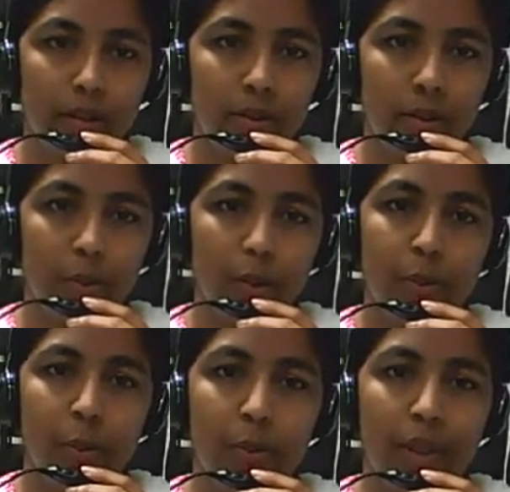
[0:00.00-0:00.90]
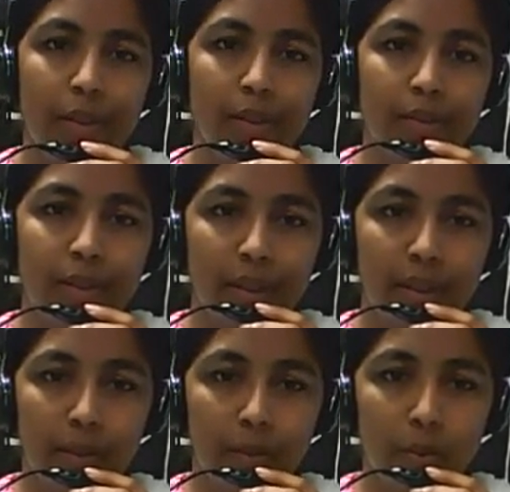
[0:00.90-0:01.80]
gymnosperm, that is
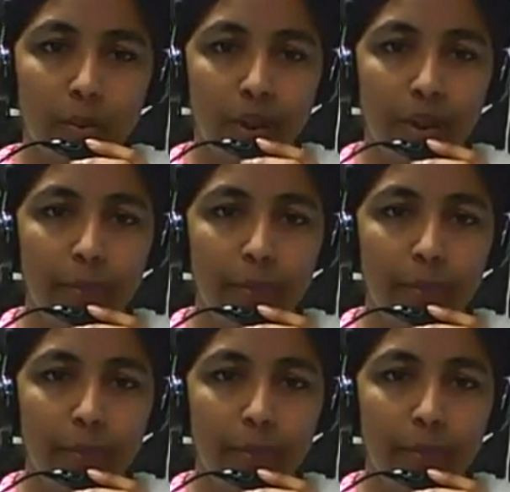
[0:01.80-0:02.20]
Gnetum. Okay.